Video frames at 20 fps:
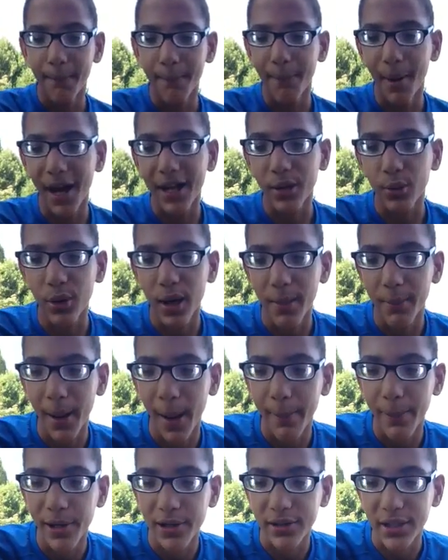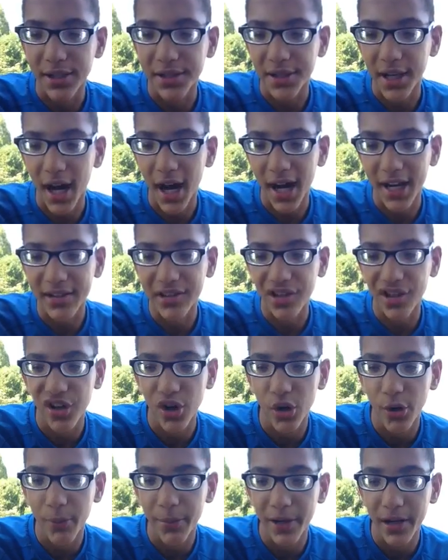By the way, my birthday is
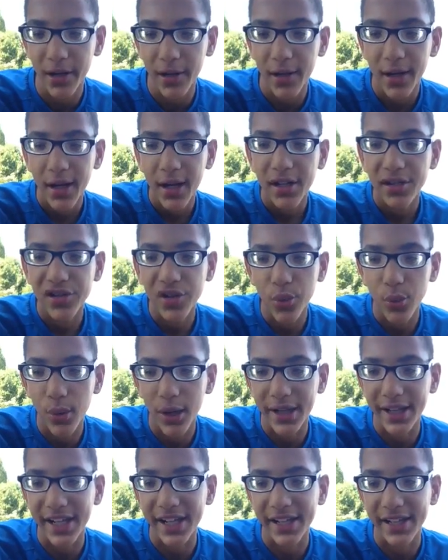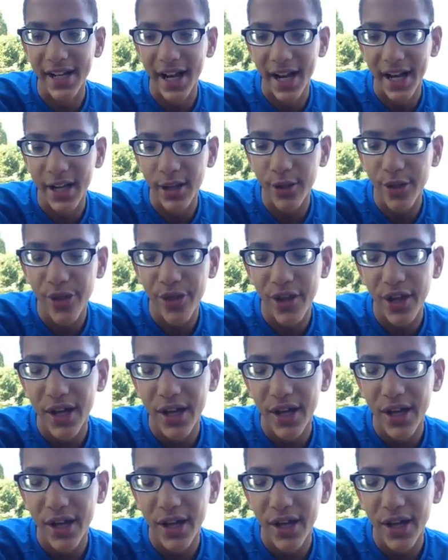October 29th.